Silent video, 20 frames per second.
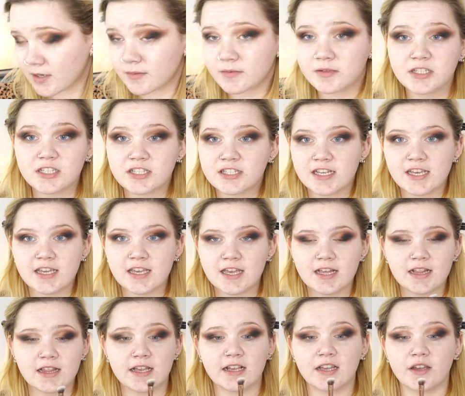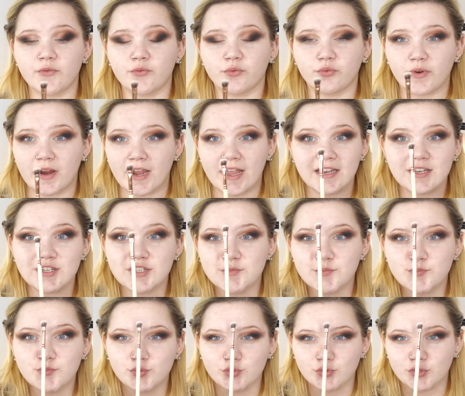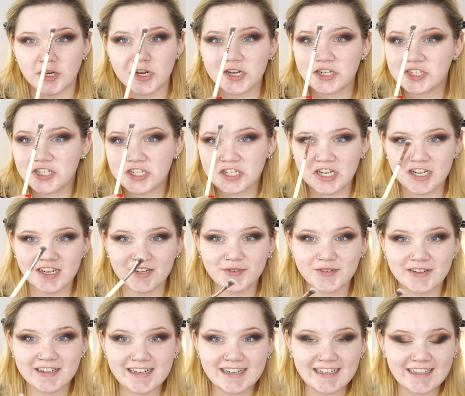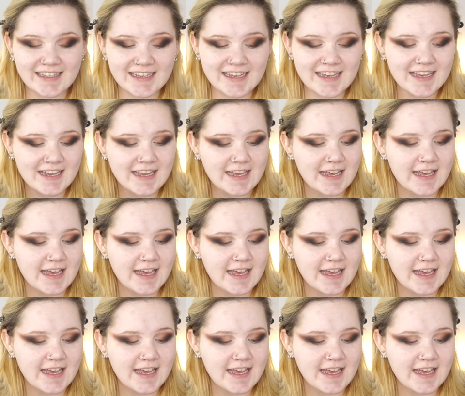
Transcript: I'm just taking like a random brush, really,